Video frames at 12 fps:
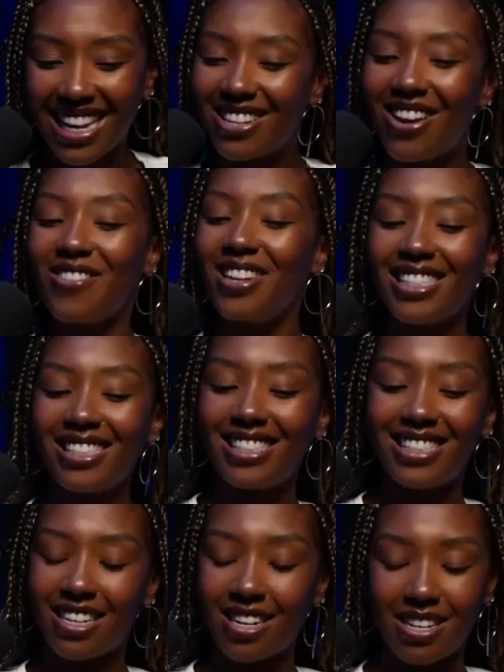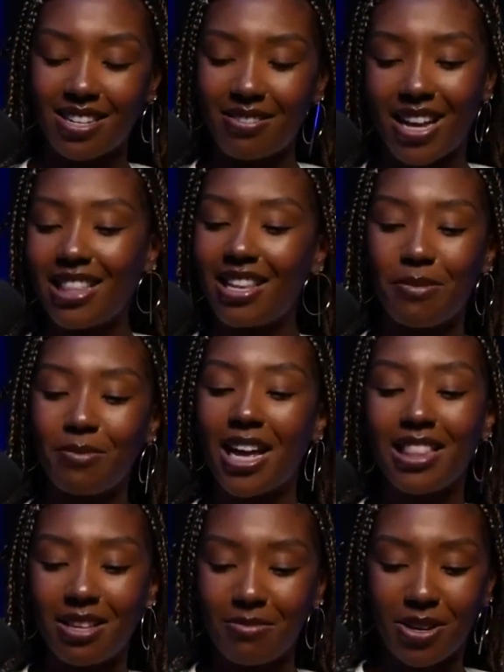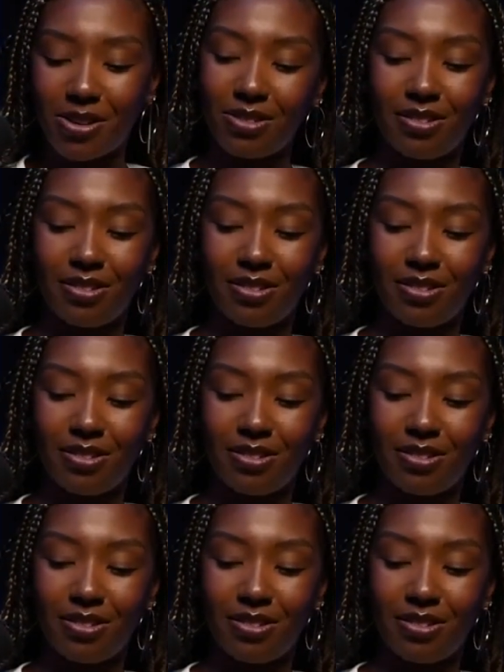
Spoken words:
Don't listen to them. Let them go through